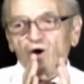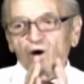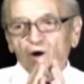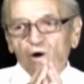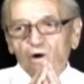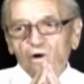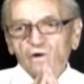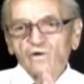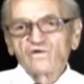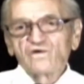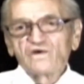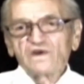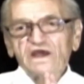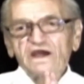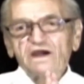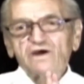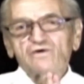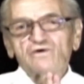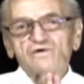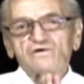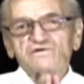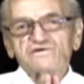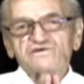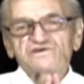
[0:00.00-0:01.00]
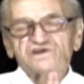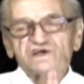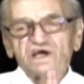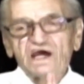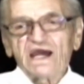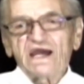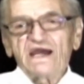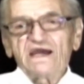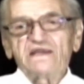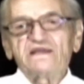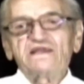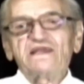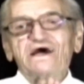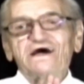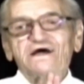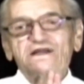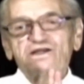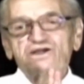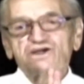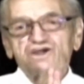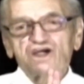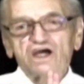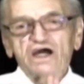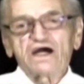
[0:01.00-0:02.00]
only contain
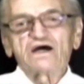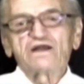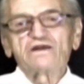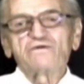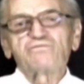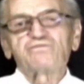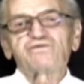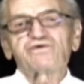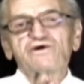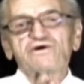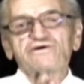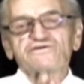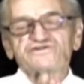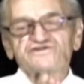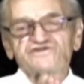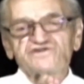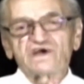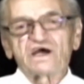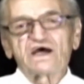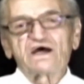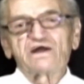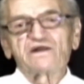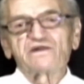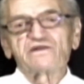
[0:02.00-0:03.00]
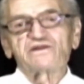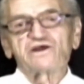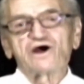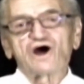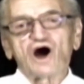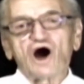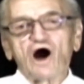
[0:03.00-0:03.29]
10%